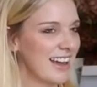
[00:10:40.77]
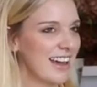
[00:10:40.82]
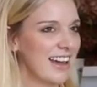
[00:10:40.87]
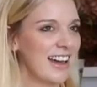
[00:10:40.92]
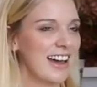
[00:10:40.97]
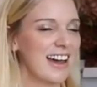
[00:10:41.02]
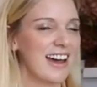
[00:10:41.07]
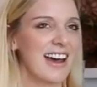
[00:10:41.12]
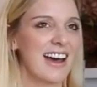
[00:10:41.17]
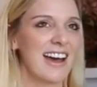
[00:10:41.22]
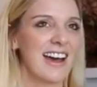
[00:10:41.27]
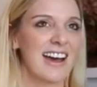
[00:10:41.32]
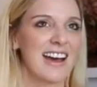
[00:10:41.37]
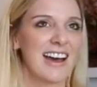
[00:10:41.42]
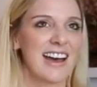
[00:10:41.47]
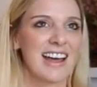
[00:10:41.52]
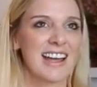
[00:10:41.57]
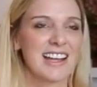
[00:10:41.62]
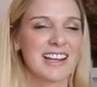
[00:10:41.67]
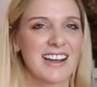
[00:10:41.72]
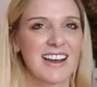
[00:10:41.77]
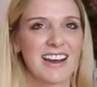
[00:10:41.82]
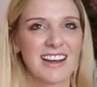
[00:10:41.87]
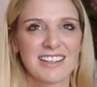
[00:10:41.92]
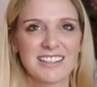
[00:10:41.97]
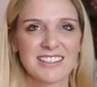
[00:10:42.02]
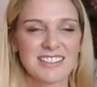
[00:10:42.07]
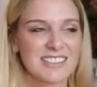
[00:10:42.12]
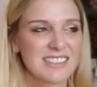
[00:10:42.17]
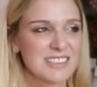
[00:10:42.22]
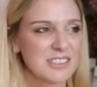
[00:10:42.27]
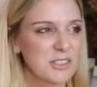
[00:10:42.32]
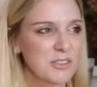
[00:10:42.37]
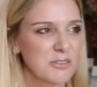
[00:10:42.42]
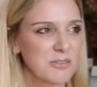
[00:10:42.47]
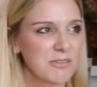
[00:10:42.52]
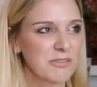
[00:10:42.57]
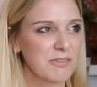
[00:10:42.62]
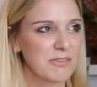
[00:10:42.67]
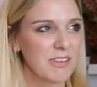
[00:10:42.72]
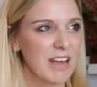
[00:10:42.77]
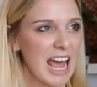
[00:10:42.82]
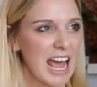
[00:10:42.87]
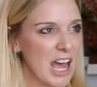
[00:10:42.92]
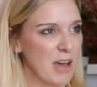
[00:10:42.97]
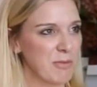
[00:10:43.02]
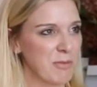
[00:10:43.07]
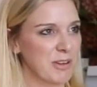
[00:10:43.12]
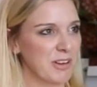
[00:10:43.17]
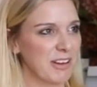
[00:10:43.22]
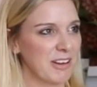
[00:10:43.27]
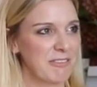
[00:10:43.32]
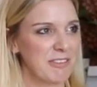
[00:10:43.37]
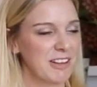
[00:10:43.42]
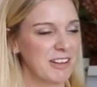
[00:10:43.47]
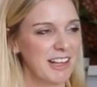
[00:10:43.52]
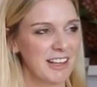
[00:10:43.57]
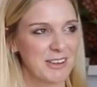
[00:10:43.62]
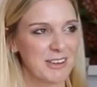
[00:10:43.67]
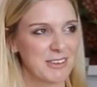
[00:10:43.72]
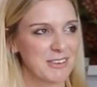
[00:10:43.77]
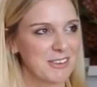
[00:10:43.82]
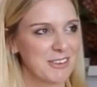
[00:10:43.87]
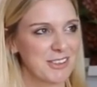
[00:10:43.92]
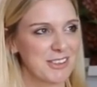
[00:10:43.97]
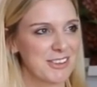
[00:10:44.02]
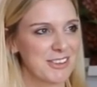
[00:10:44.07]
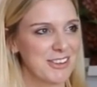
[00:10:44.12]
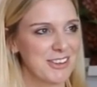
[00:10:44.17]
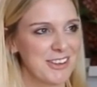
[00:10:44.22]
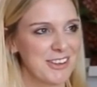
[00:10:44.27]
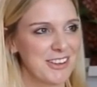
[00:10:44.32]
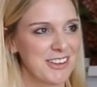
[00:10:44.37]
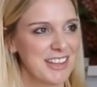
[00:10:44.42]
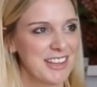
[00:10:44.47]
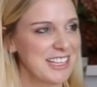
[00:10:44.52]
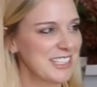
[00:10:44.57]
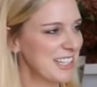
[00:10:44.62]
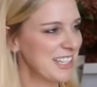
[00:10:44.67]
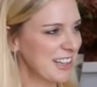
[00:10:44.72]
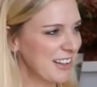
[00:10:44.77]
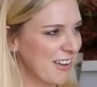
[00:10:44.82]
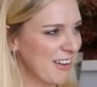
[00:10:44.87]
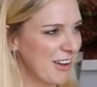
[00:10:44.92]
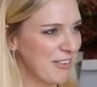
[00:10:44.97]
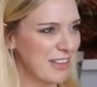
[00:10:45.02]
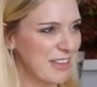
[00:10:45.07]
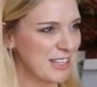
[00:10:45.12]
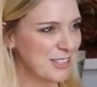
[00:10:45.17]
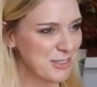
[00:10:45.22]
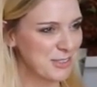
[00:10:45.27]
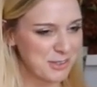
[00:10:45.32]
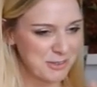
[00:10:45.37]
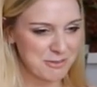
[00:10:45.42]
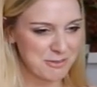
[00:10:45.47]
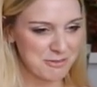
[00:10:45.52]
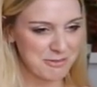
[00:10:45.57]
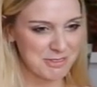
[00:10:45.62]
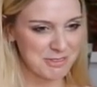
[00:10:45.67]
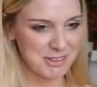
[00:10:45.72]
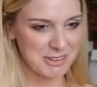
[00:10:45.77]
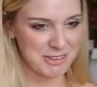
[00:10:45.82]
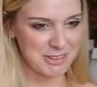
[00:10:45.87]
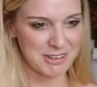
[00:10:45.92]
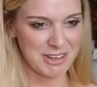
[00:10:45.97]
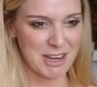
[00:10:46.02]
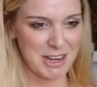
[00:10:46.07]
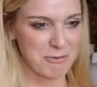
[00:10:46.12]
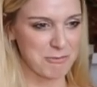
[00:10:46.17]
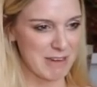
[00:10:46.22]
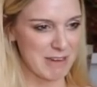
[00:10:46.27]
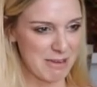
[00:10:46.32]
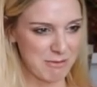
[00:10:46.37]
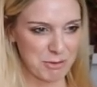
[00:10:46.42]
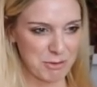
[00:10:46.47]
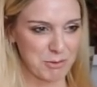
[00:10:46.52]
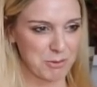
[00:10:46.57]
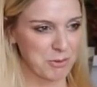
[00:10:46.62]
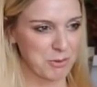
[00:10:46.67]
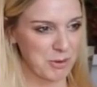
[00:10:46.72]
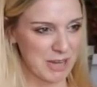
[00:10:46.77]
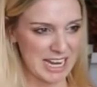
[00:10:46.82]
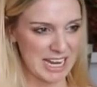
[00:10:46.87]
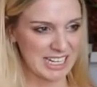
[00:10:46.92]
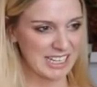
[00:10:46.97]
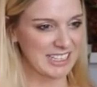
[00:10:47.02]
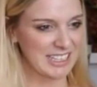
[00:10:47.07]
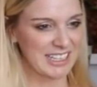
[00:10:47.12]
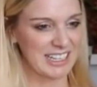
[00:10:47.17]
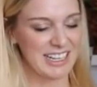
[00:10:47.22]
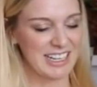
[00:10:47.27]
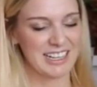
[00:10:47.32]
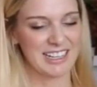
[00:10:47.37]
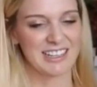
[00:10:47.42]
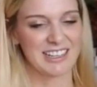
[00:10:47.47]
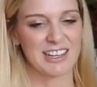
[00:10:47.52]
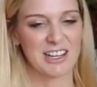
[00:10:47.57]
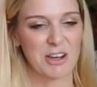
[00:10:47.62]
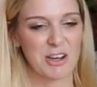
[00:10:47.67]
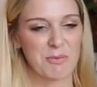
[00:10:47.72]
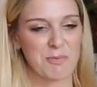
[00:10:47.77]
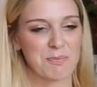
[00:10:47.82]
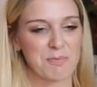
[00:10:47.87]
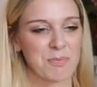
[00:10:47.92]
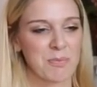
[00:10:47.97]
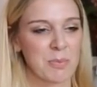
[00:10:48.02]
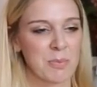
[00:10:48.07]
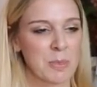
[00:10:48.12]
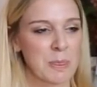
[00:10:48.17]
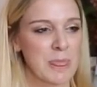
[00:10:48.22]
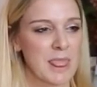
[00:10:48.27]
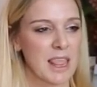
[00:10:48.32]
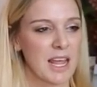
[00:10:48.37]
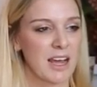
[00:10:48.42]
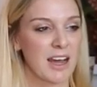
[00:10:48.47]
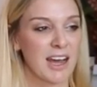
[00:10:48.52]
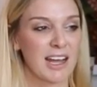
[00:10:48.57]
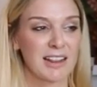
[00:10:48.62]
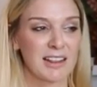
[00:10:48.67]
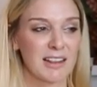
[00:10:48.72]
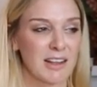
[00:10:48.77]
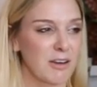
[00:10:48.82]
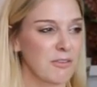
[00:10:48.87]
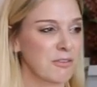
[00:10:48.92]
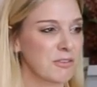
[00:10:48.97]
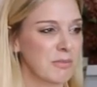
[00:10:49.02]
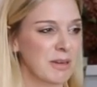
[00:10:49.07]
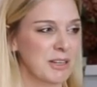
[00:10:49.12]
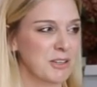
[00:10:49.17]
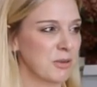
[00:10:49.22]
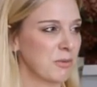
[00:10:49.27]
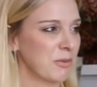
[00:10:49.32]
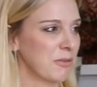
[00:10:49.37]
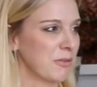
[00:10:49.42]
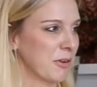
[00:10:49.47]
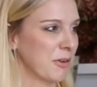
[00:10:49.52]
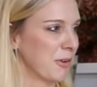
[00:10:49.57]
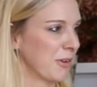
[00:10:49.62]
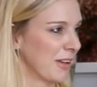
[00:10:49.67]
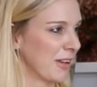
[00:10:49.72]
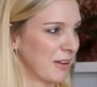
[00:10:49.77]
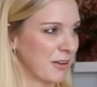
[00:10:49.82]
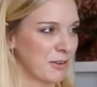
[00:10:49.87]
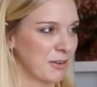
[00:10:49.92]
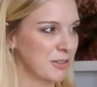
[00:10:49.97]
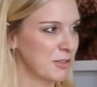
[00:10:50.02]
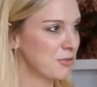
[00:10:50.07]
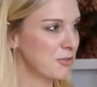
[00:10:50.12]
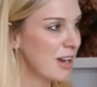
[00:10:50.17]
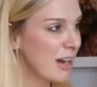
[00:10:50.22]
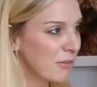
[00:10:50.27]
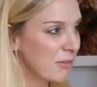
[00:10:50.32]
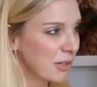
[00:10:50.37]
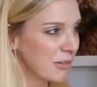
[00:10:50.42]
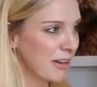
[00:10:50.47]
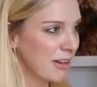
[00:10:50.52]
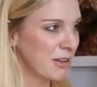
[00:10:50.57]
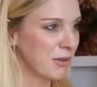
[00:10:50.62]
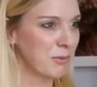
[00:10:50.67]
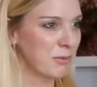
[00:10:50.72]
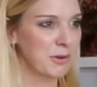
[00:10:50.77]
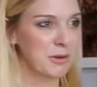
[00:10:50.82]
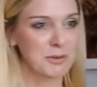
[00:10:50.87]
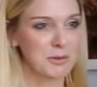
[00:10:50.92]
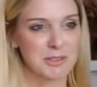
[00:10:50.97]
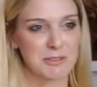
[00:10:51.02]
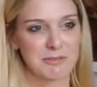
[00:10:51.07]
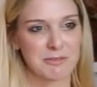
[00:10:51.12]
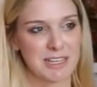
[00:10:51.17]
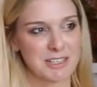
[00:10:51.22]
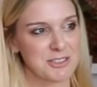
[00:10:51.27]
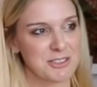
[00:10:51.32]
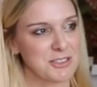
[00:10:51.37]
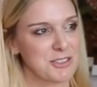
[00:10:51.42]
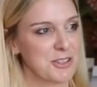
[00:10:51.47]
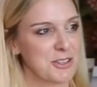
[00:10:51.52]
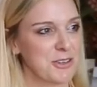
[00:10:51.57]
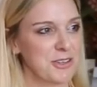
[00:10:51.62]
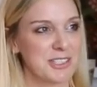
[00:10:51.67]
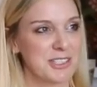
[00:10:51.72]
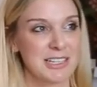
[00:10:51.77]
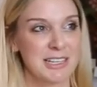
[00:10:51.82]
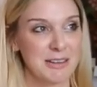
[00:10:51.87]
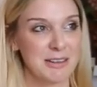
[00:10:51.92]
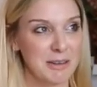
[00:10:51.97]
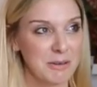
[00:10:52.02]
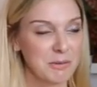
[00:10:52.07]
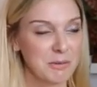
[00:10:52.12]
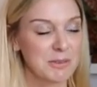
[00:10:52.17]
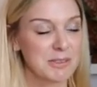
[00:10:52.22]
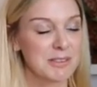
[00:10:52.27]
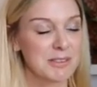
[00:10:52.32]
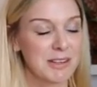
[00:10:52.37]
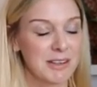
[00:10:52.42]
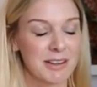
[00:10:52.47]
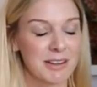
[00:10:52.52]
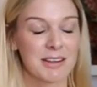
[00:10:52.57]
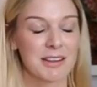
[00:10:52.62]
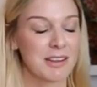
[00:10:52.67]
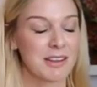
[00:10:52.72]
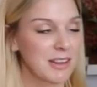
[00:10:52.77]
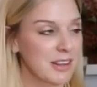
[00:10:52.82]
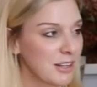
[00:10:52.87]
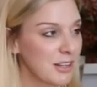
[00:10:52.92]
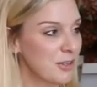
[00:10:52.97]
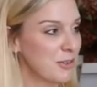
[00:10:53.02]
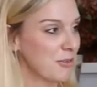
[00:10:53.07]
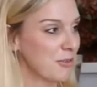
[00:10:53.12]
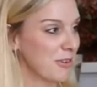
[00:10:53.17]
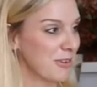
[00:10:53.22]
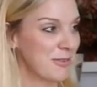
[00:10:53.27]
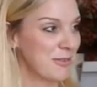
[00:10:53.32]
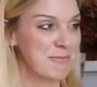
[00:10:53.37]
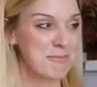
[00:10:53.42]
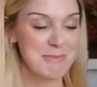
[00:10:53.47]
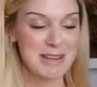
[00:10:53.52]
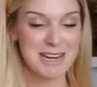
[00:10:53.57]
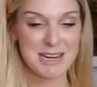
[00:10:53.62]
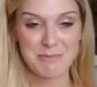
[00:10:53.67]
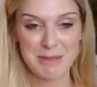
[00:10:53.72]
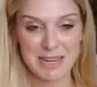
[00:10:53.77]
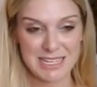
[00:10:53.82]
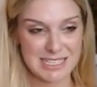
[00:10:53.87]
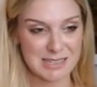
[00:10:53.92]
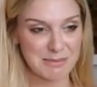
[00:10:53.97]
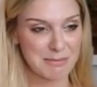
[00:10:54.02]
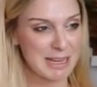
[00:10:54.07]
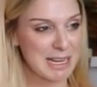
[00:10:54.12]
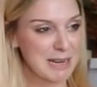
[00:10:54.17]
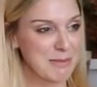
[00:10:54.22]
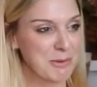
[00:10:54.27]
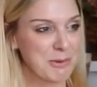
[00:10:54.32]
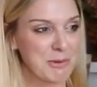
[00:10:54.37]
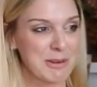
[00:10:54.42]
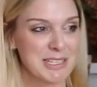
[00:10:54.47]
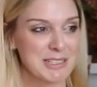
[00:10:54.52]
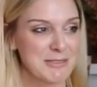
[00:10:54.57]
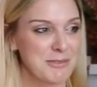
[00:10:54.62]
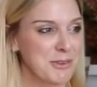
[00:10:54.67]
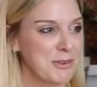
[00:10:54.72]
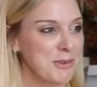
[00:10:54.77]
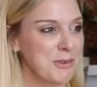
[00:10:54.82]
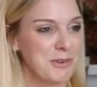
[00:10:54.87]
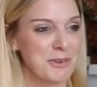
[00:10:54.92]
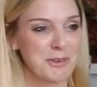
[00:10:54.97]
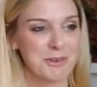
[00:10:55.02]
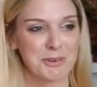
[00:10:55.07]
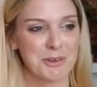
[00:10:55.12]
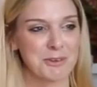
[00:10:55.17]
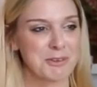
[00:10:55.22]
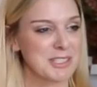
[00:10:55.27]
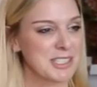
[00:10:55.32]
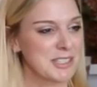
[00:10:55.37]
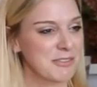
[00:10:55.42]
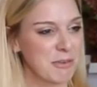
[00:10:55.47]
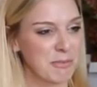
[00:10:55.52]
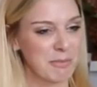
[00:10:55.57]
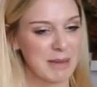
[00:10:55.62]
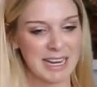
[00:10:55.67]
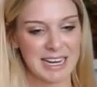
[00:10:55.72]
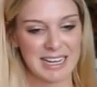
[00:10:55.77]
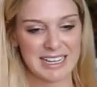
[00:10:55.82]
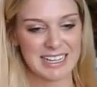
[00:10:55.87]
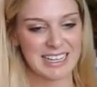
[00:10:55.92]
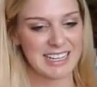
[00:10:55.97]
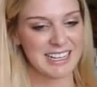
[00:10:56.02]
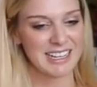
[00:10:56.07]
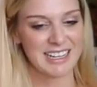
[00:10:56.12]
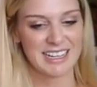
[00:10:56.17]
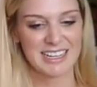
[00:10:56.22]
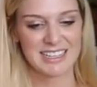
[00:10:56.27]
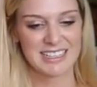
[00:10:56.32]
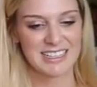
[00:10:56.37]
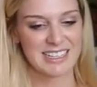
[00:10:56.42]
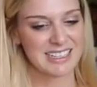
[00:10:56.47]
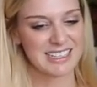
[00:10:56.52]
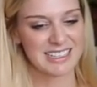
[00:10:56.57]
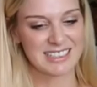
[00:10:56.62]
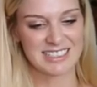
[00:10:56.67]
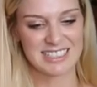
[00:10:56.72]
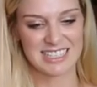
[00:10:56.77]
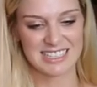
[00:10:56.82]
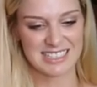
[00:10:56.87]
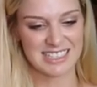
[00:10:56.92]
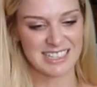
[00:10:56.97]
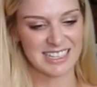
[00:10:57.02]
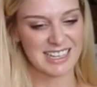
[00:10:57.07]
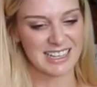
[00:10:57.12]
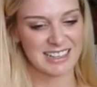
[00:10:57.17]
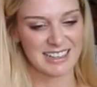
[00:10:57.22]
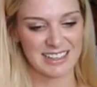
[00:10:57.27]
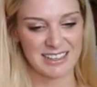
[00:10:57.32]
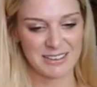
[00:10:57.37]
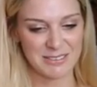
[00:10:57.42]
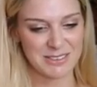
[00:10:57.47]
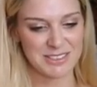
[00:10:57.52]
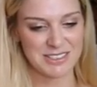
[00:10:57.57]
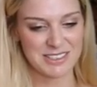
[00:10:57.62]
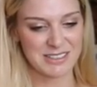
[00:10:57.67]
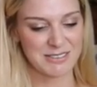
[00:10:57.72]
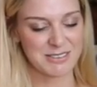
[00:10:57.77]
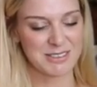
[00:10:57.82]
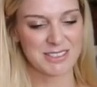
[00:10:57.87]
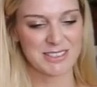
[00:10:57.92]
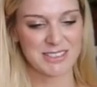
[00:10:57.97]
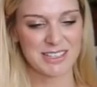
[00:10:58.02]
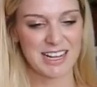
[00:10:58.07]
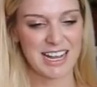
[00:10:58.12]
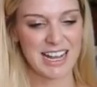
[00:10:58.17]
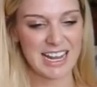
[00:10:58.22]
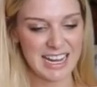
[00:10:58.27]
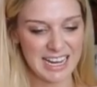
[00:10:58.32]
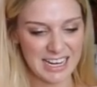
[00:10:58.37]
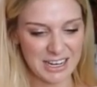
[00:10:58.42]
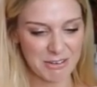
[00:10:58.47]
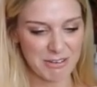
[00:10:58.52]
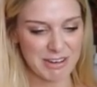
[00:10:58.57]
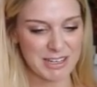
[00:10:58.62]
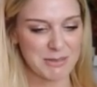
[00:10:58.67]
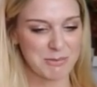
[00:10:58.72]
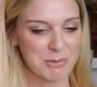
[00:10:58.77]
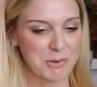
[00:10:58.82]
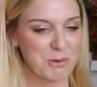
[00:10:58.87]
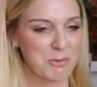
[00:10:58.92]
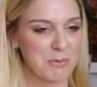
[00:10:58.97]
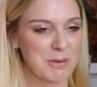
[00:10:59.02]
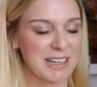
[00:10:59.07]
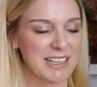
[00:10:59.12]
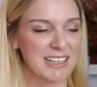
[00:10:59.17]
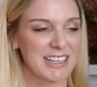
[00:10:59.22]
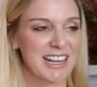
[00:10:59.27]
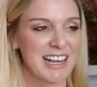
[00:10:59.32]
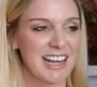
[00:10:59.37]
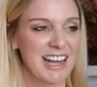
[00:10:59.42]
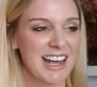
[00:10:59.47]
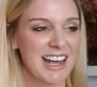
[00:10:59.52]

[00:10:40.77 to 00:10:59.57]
that chapter. It kind of just sort of happened. I feel like things in life, they sort of unravel organically, and um, I loved my job at Vogue. I got to travel around the world to fashion shows, and it, it was... Meet amazing the, people. Meet amazing people, interview, you know, Christopher Bailey, Nicolas Jesquier, like it was, it was incredible, but